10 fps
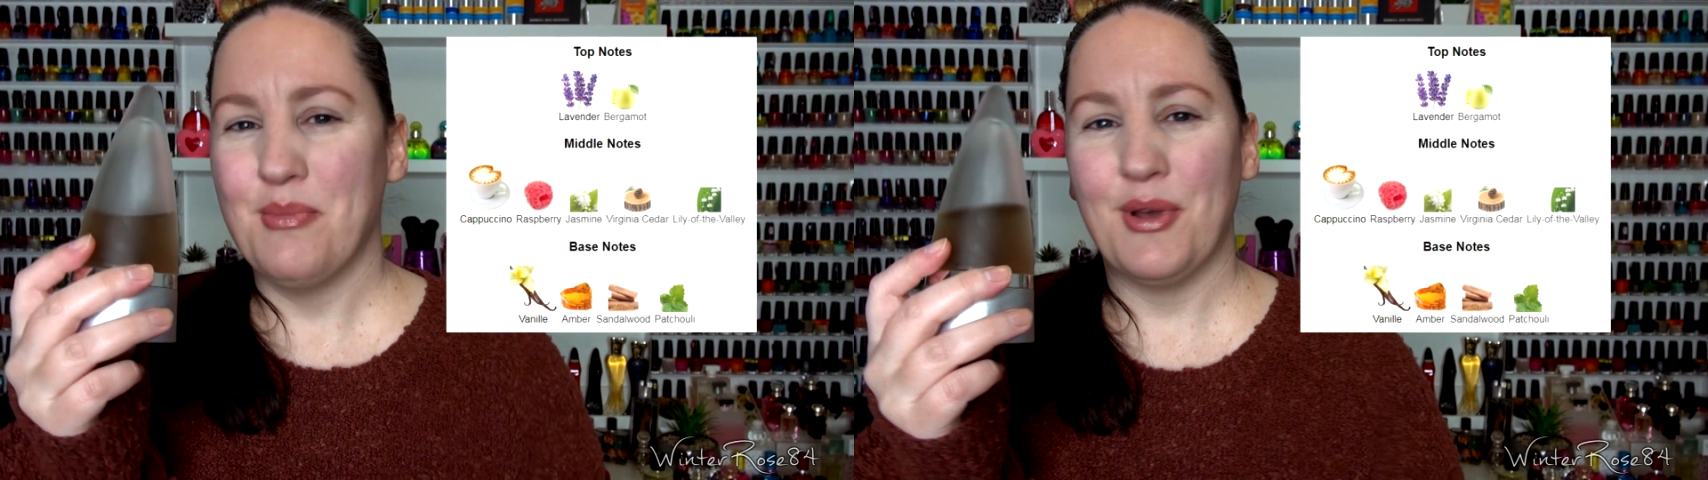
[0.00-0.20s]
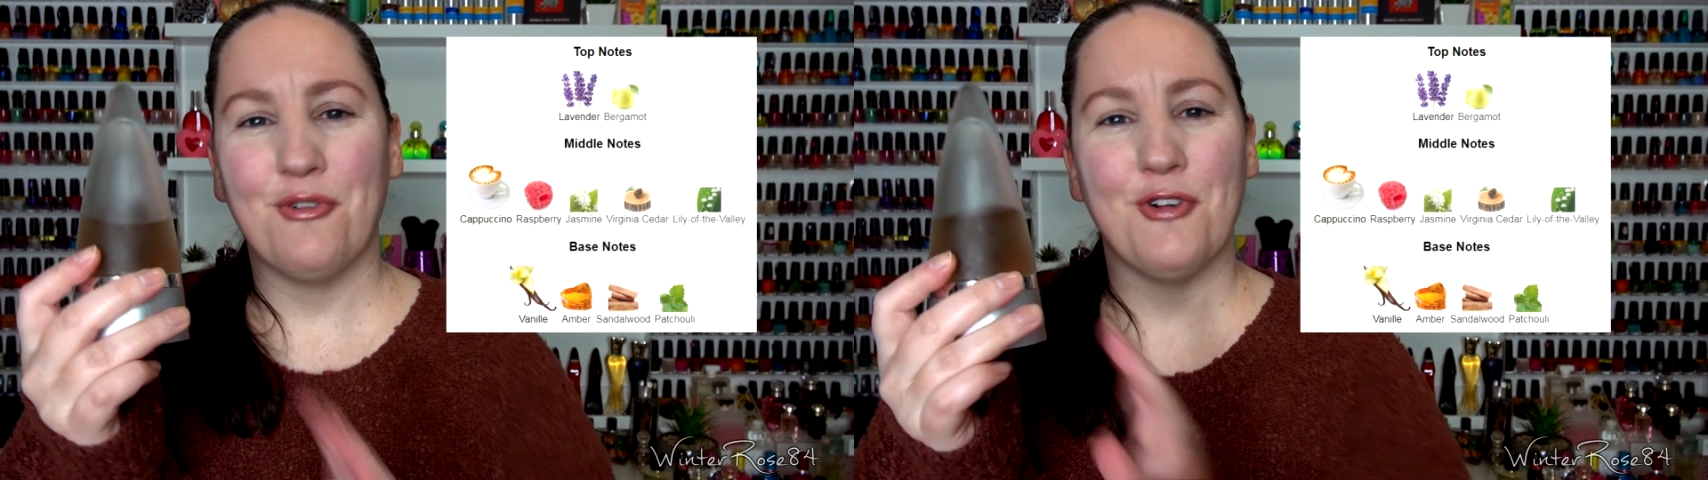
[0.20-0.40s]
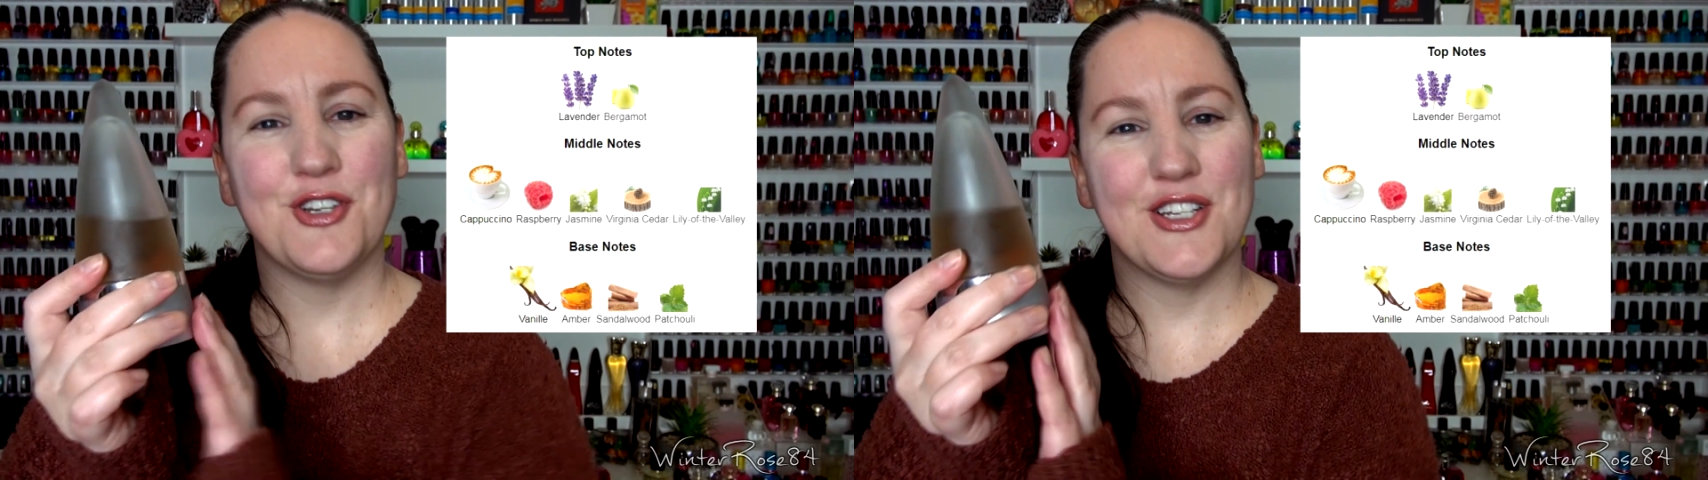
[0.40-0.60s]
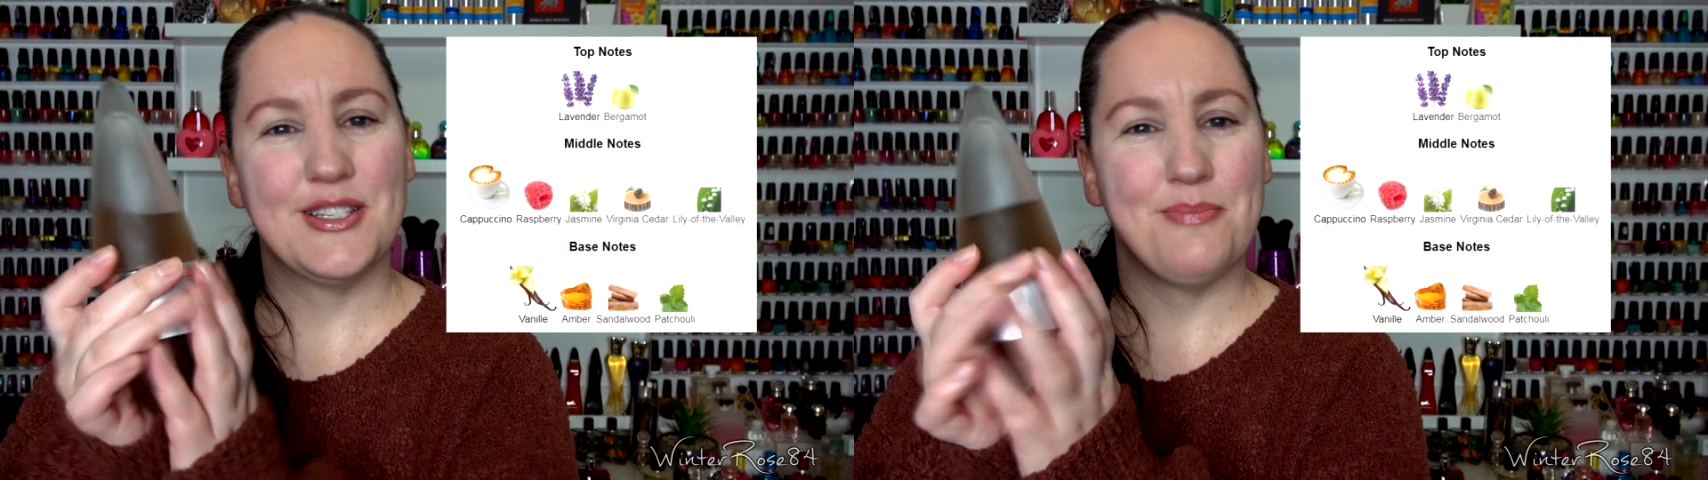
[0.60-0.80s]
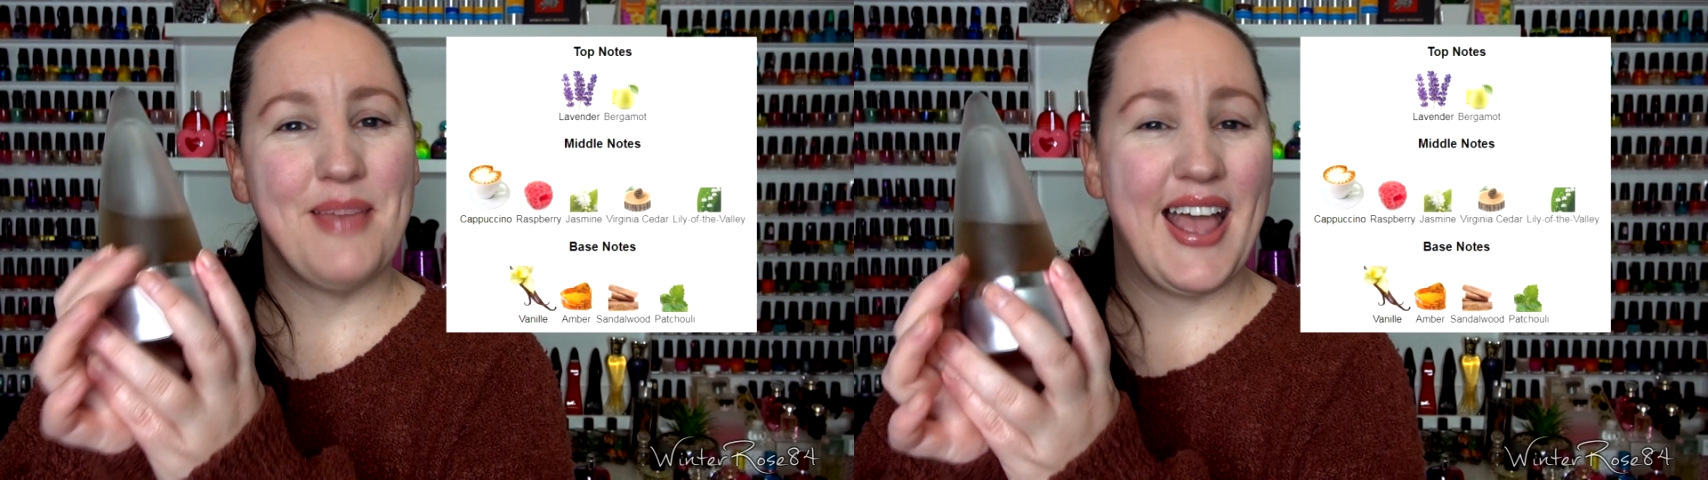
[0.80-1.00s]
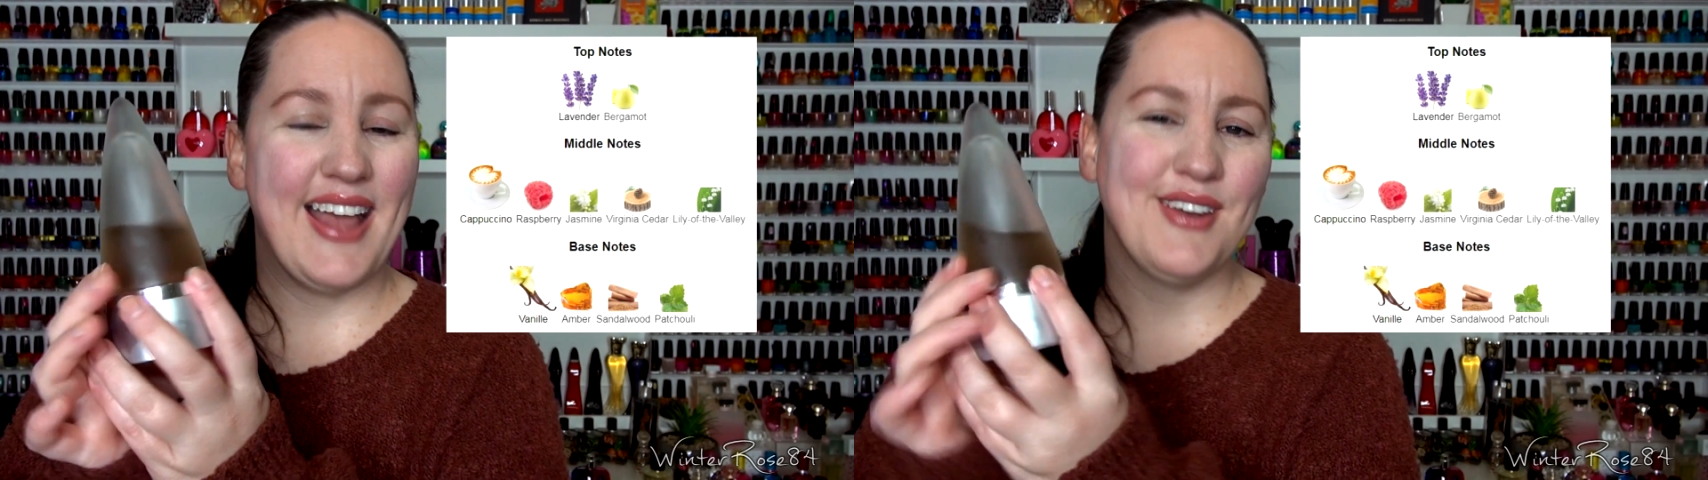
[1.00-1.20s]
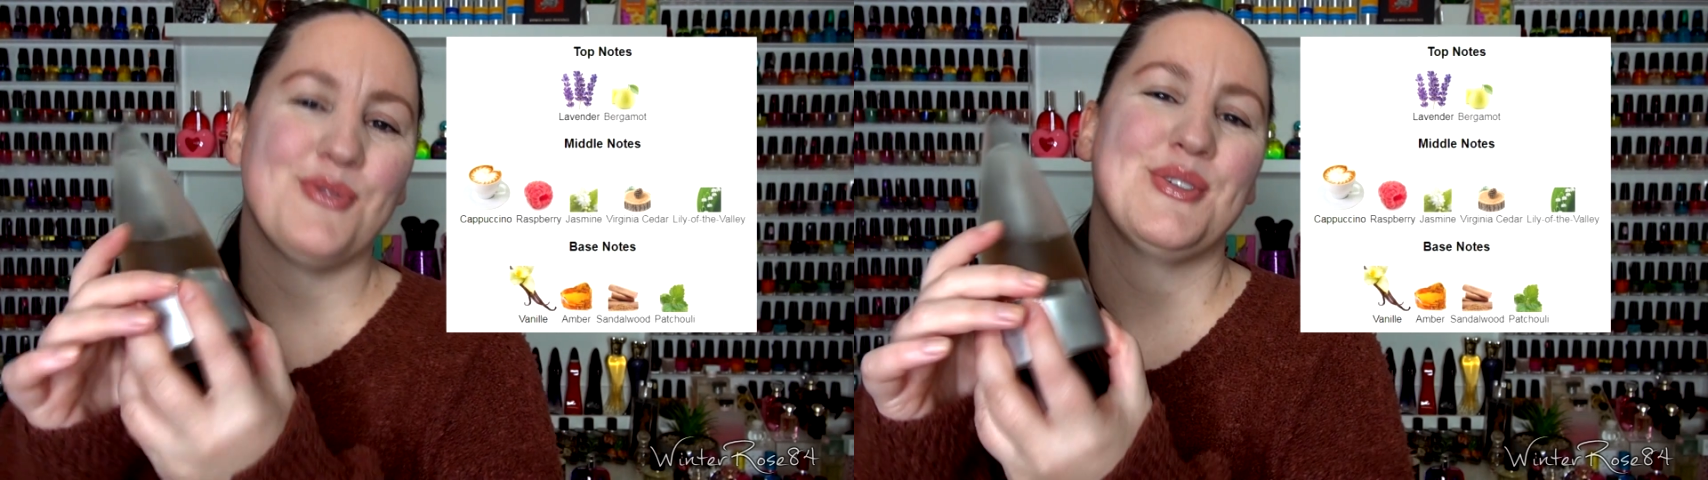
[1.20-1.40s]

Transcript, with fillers: But Rochas Man